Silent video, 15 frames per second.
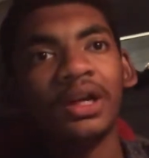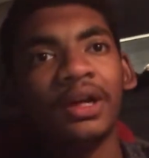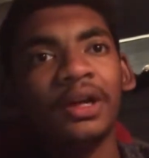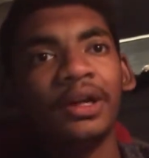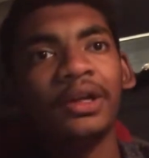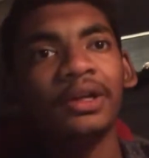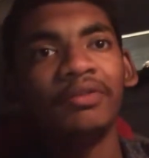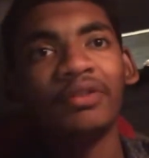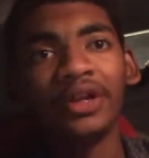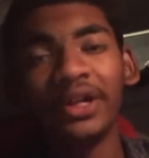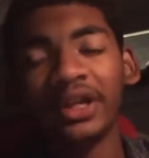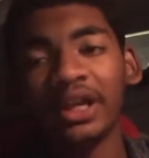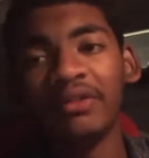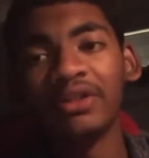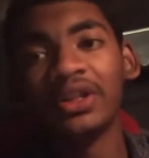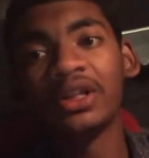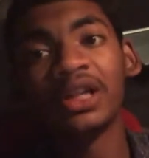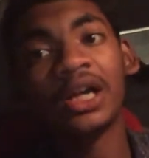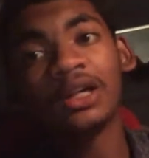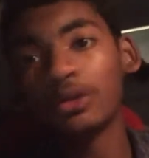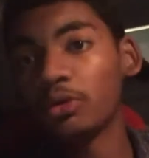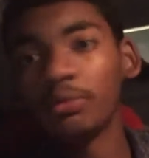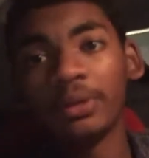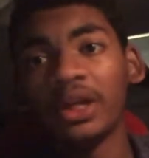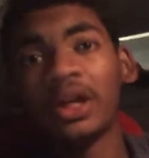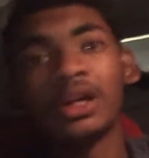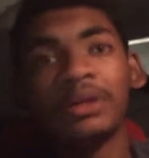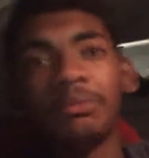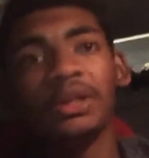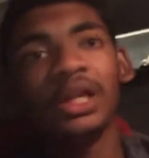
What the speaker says: and if I drive in the dark, you may not